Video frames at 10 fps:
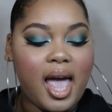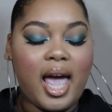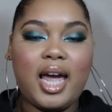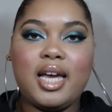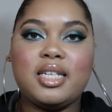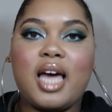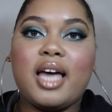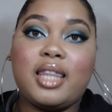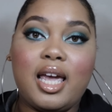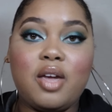And
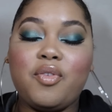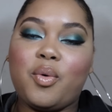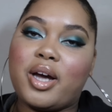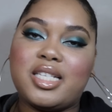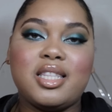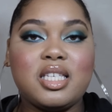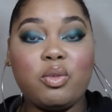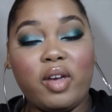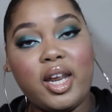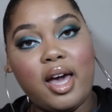I thank you for watching this
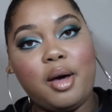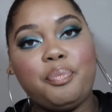video.